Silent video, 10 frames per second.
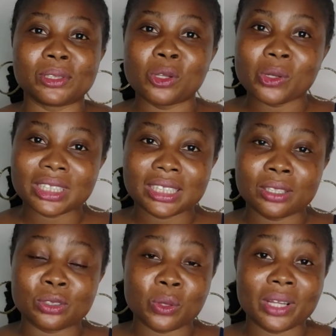
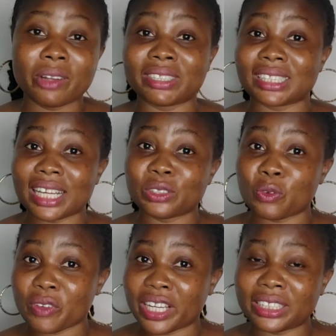slow down the
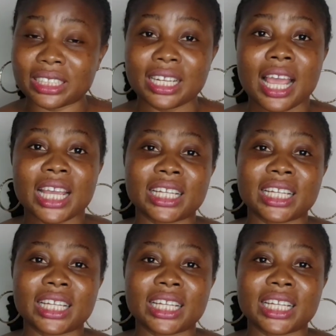signs of aging.